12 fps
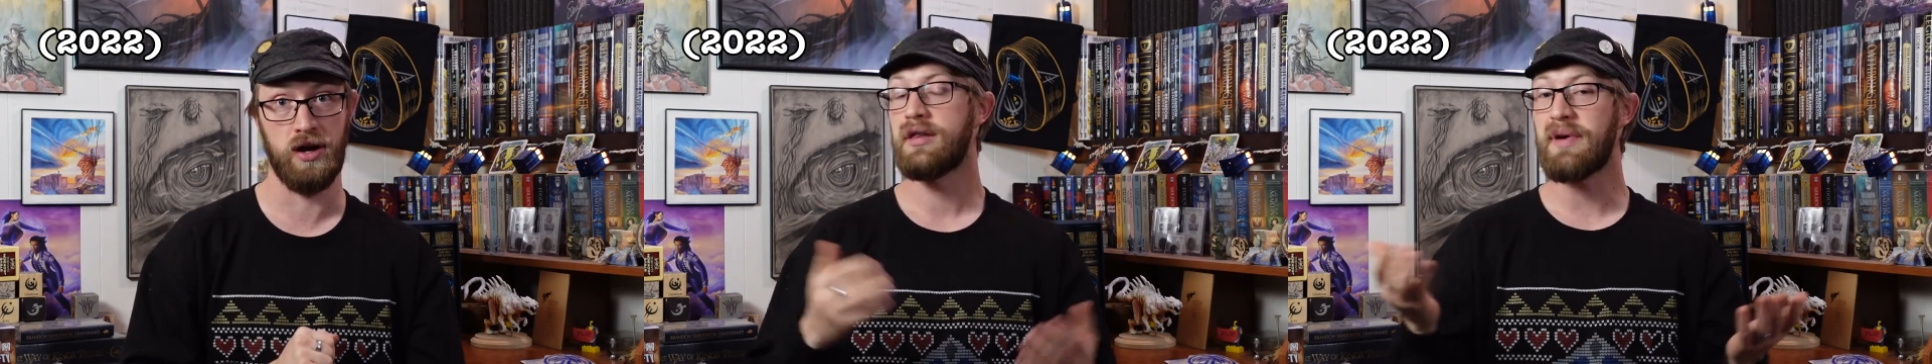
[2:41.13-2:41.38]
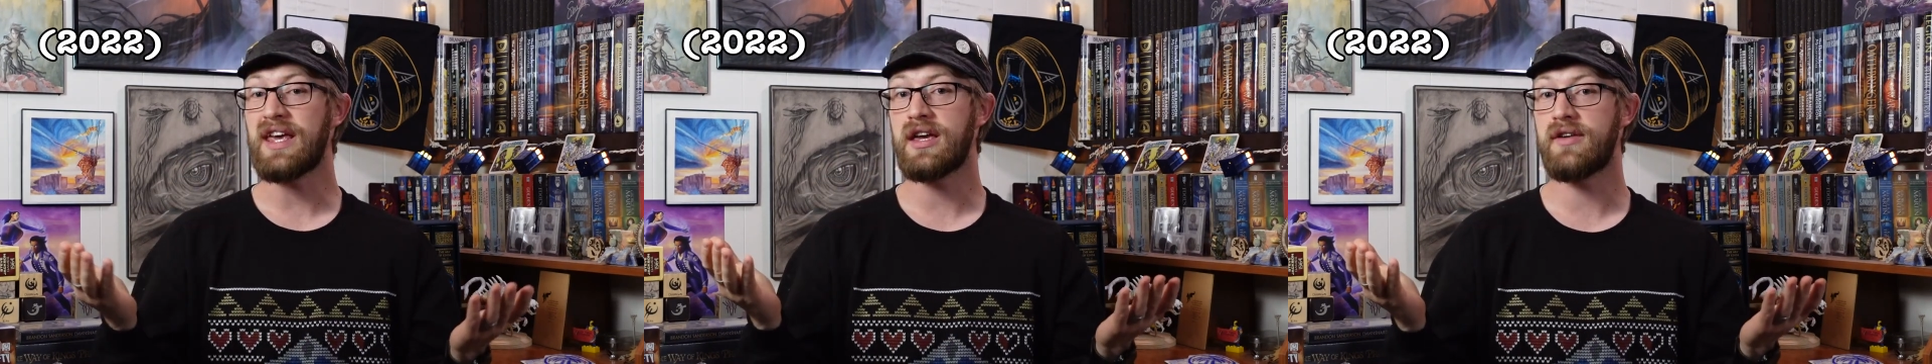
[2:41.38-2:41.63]

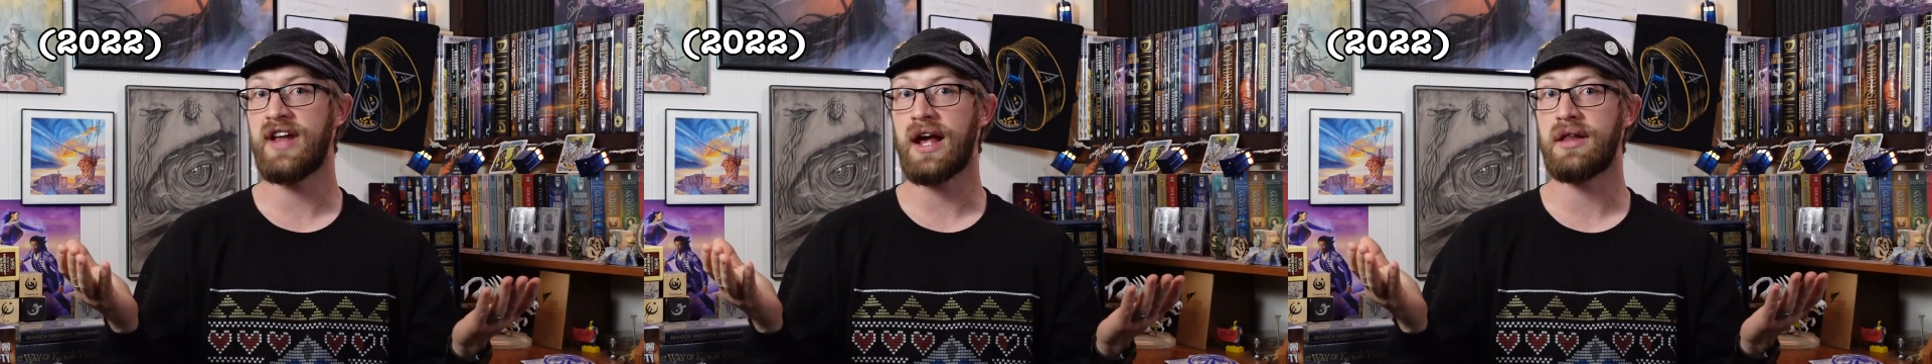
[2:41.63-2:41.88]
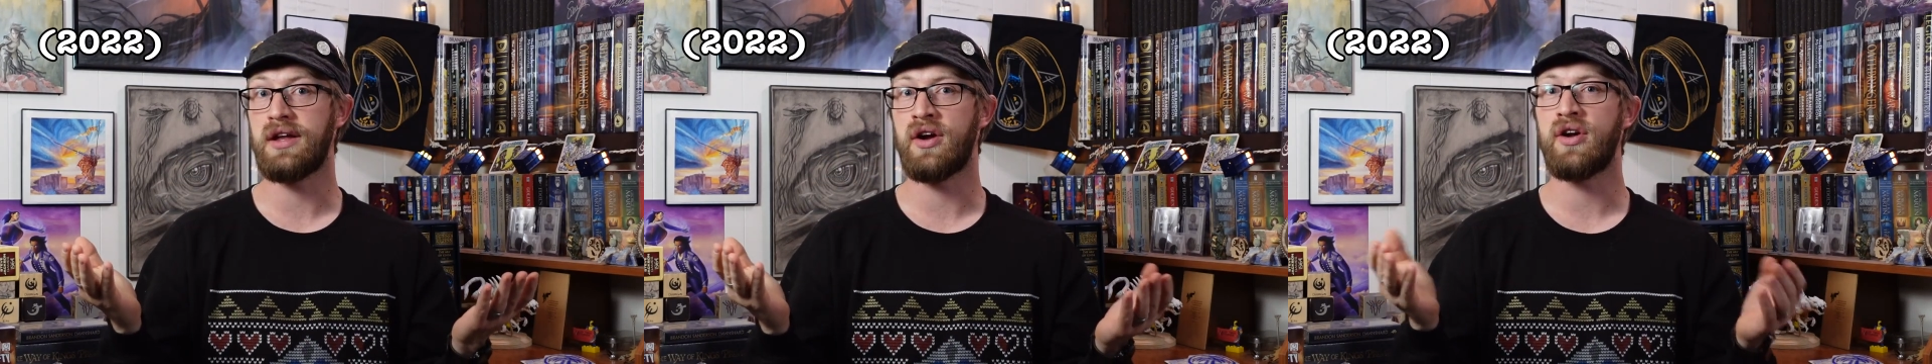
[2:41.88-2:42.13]
Speaking of
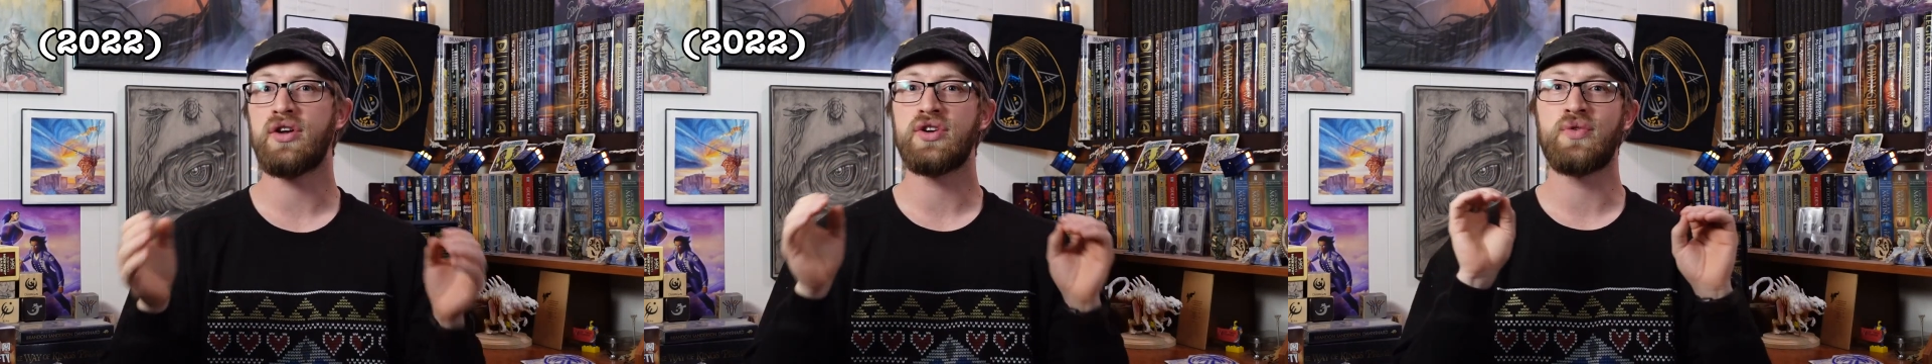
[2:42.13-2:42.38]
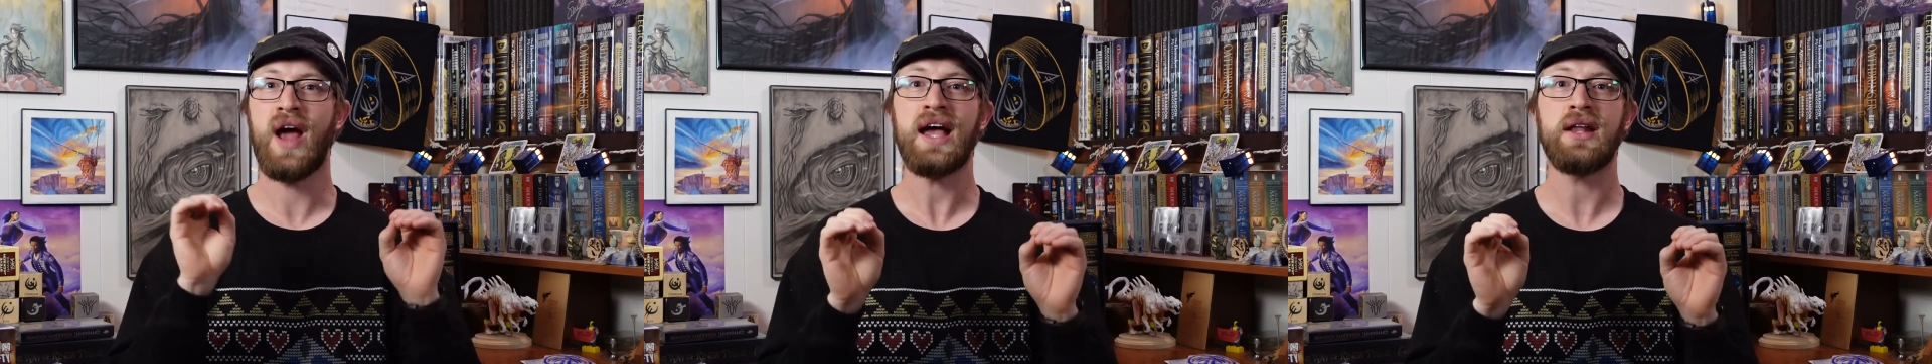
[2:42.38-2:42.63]
next year,
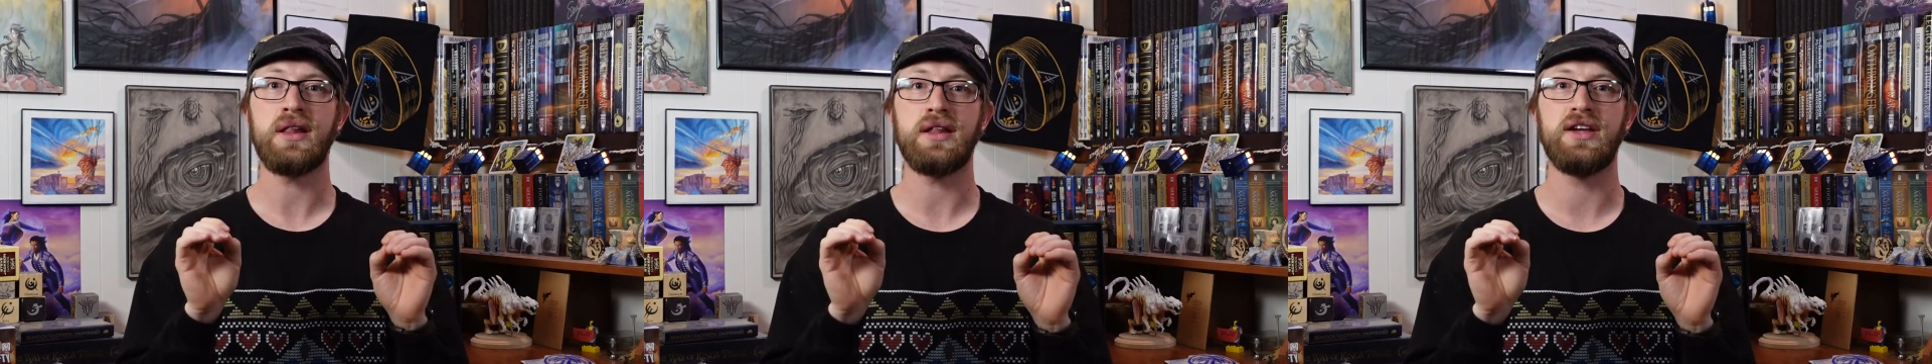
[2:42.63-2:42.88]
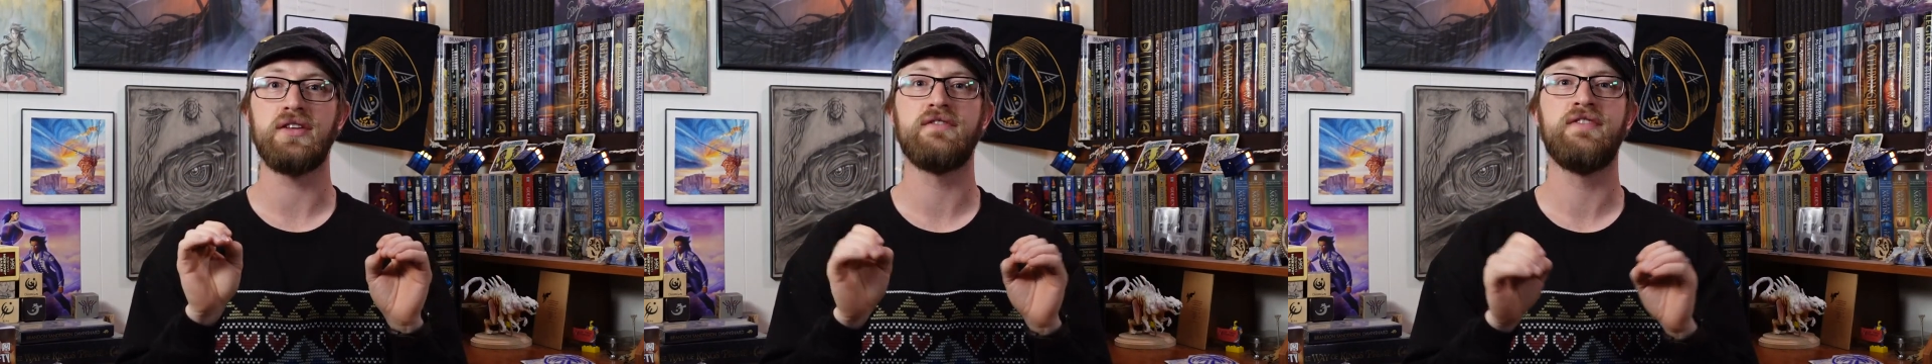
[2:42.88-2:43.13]
Dragonsteel